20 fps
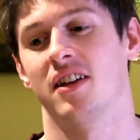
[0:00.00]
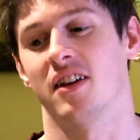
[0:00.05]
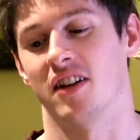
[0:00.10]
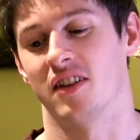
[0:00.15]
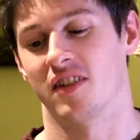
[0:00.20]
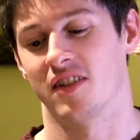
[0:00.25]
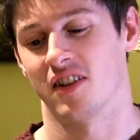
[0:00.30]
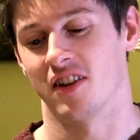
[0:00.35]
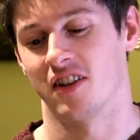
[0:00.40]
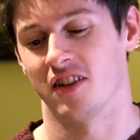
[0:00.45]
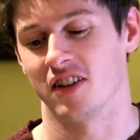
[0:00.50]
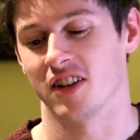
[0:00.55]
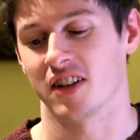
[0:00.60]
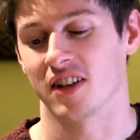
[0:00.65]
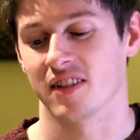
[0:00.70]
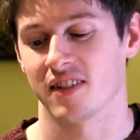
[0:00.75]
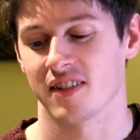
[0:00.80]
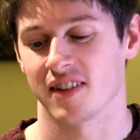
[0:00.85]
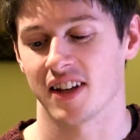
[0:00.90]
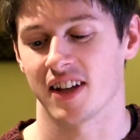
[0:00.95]
And so you can
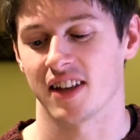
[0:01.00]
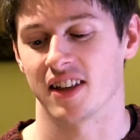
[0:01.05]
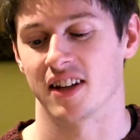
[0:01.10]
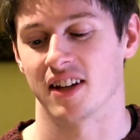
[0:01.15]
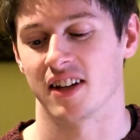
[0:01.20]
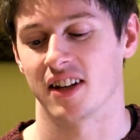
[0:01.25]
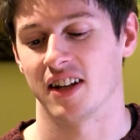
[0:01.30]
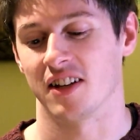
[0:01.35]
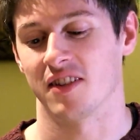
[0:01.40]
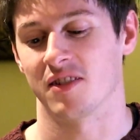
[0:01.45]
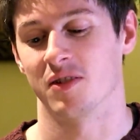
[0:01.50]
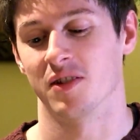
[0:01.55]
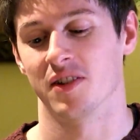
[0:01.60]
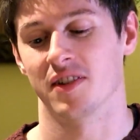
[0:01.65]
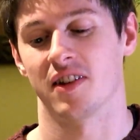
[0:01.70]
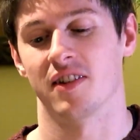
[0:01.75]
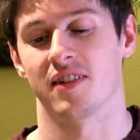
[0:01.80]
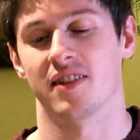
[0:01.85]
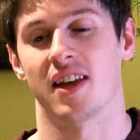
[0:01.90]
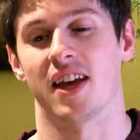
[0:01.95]
see that it's
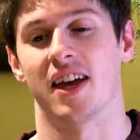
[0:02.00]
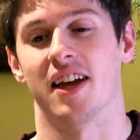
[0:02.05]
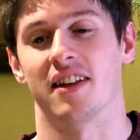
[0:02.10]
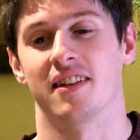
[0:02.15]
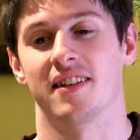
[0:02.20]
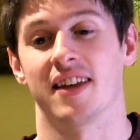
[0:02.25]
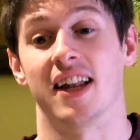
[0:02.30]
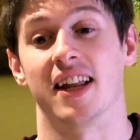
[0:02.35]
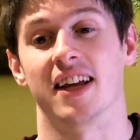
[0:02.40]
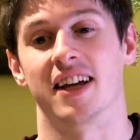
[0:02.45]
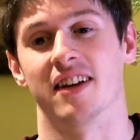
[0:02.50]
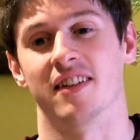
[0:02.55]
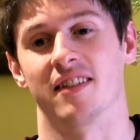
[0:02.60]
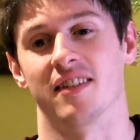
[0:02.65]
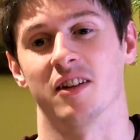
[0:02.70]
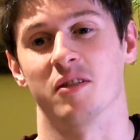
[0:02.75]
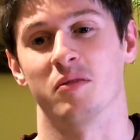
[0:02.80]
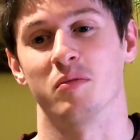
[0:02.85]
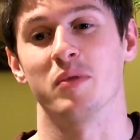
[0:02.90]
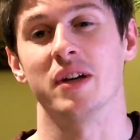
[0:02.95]
also say, telling us
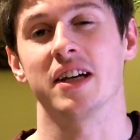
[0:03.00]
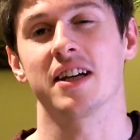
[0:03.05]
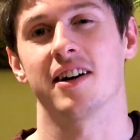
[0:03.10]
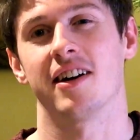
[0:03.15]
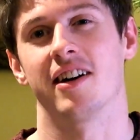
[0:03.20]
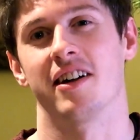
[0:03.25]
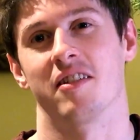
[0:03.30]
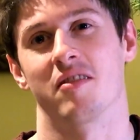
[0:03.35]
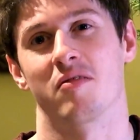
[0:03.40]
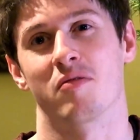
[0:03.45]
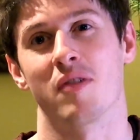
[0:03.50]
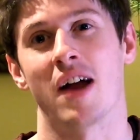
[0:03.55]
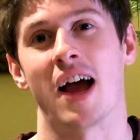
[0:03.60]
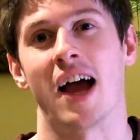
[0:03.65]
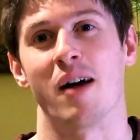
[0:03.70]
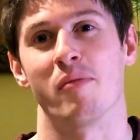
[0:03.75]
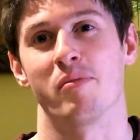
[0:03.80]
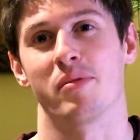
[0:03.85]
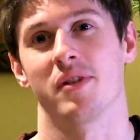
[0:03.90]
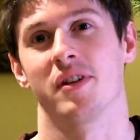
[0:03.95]
that we can't
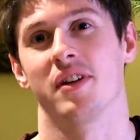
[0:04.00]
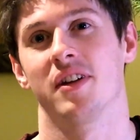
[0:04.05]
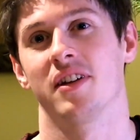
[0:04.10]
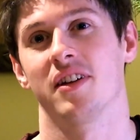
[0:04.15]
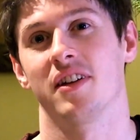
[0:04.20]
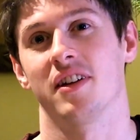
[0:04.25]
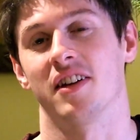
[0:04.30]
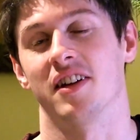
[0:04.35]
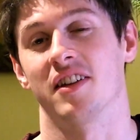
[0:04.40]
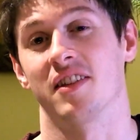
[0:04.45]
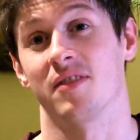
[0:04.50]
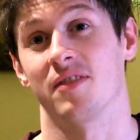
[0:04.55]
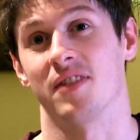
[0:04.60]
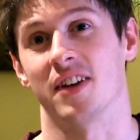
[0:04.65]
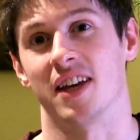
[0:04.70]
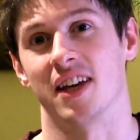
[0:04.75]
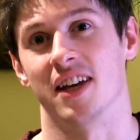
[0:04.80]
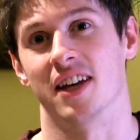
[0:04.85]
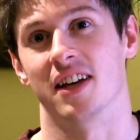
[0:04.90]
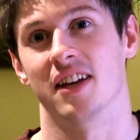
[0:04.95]
wrap a
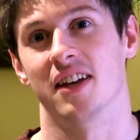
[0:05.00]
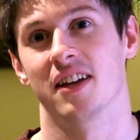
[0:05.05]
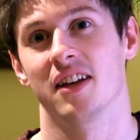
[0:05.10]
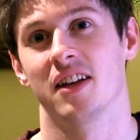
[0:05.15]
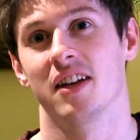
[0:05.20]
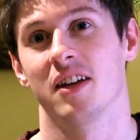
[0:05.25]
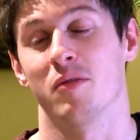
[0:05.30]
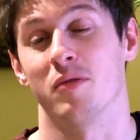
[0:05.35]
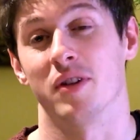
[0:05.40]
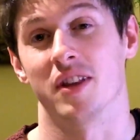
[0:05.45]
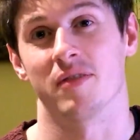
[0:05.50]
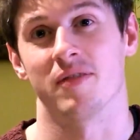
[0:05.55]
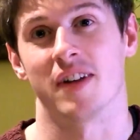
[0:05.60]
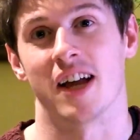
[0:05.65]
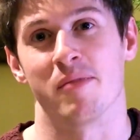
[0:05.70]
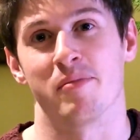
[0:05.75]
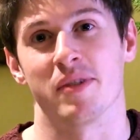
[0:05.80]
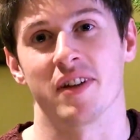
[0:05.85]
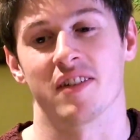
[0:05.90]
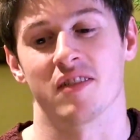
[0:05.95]
sphere with a
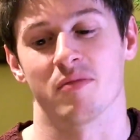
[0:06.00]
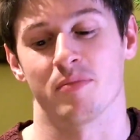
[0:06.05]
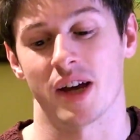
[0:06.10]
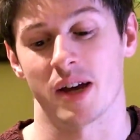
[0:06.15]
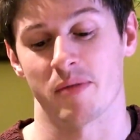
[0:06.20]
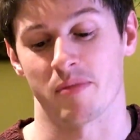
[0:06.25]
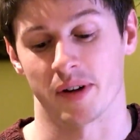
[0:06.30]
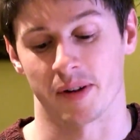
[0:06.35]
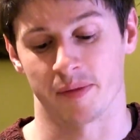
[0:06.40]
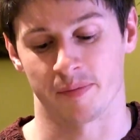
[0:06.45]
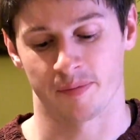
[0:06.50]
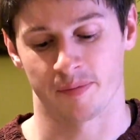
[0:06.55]
flat piece of paper.